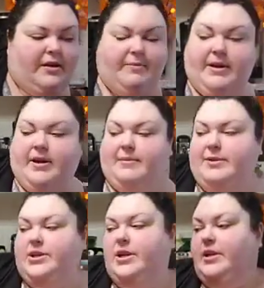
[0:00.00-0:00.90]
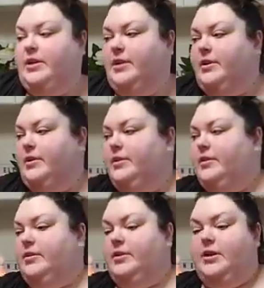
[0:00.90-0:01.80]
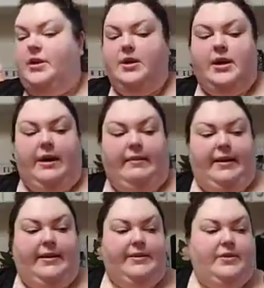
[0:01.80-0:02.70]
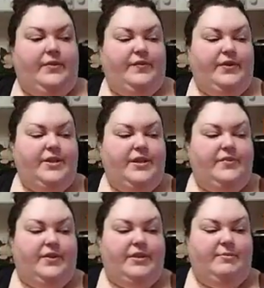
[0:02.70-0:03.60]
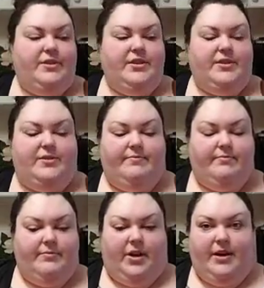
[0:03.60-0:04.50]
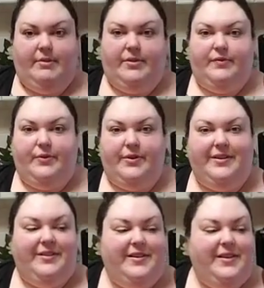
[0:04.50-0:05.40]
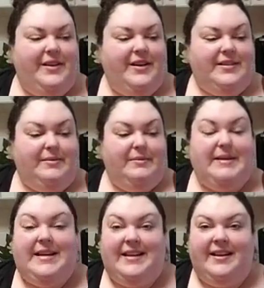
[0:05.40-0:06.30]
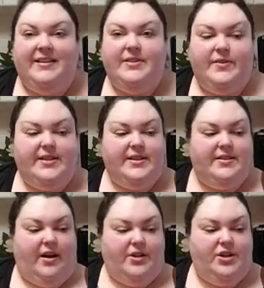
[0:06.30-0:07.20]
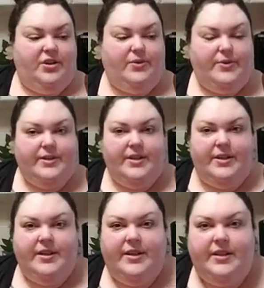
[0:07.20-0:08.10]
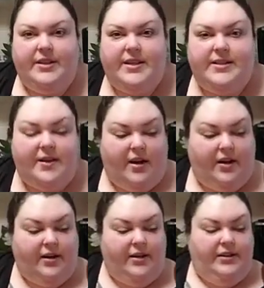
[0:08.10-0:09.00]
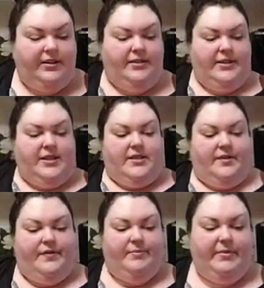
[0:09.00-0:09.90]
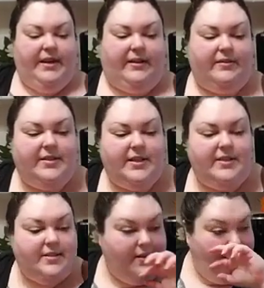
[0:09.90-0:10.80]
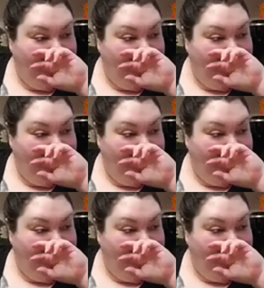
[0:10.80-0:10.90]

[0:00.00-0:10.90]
My garbage here. Alright, so first things first, let me just talk about the food because I'm going to be eating. So this is nachos. This is all from Kelsey's.